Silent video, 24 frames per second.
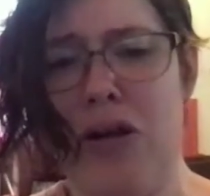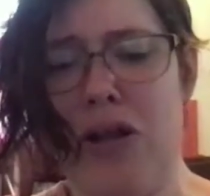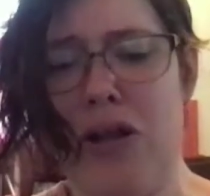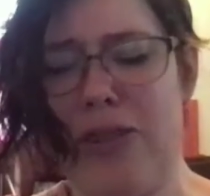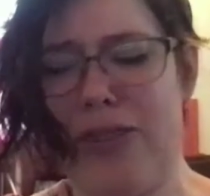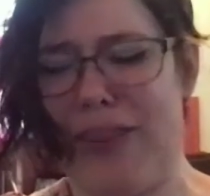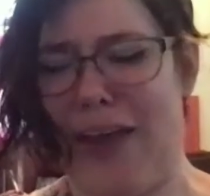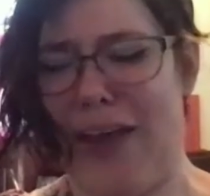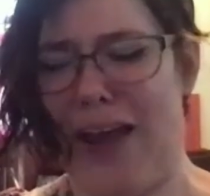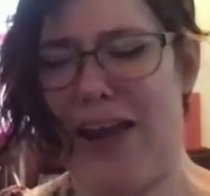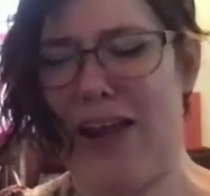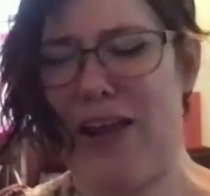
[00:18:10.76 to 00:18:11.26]

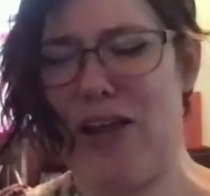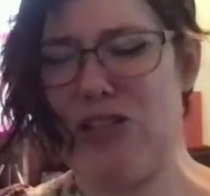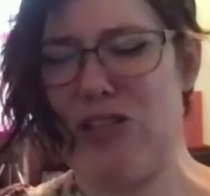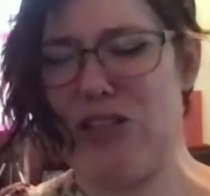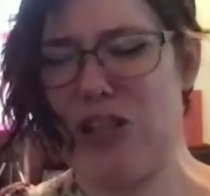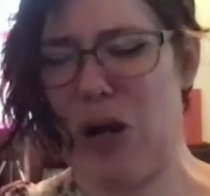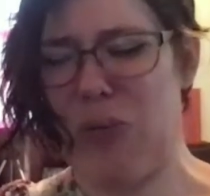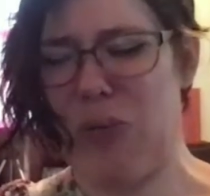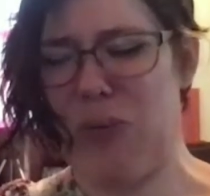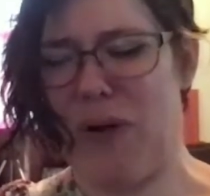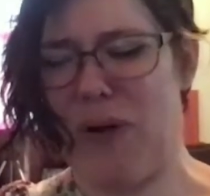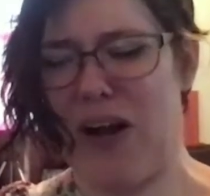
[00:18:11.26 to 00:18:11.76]
thank you
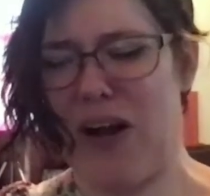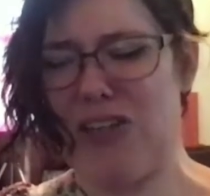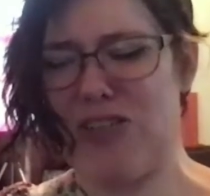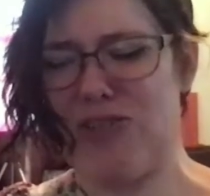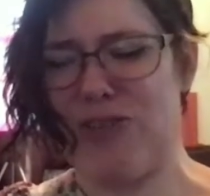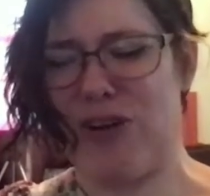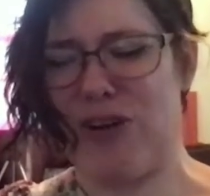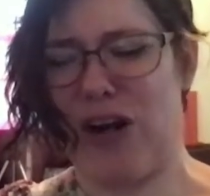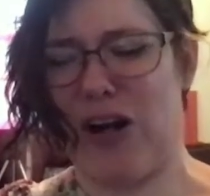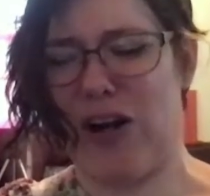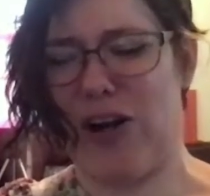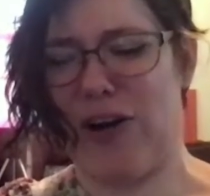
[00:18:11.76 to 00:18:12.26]
so much
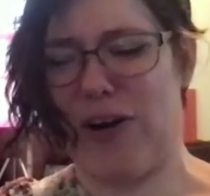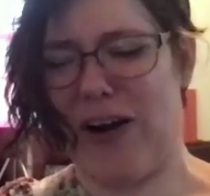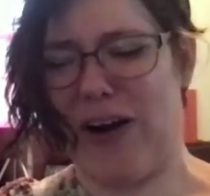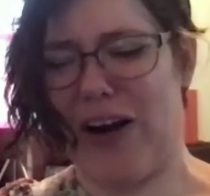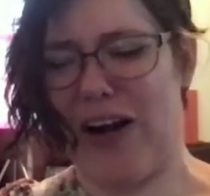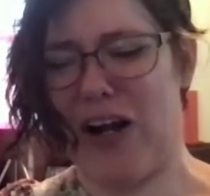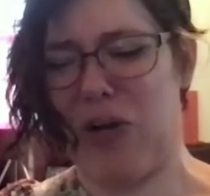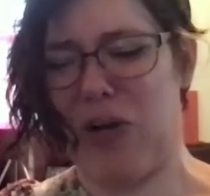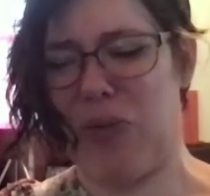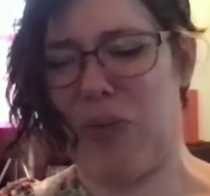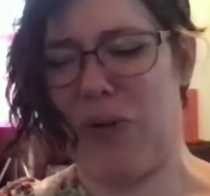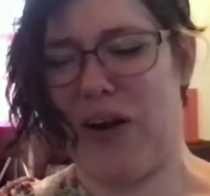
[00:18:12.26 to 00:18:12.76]
for
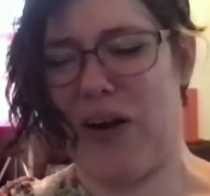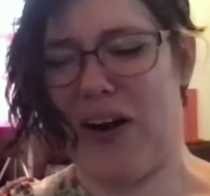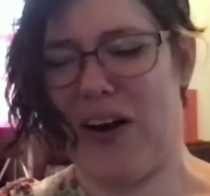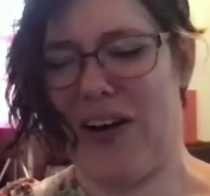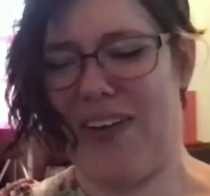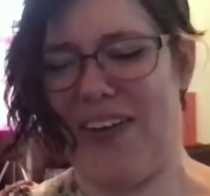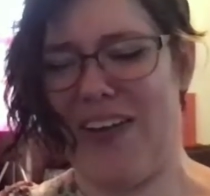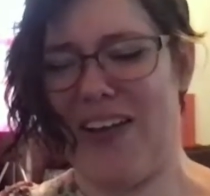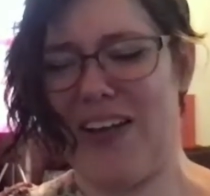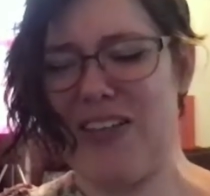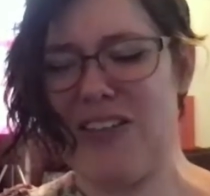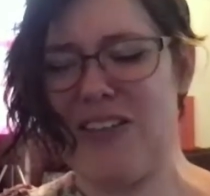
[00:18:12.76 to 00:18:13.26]
agreeing to be
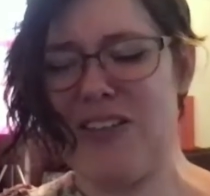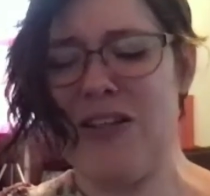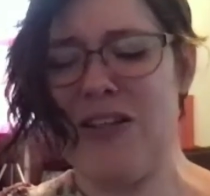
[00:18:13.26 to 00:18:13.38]
on this.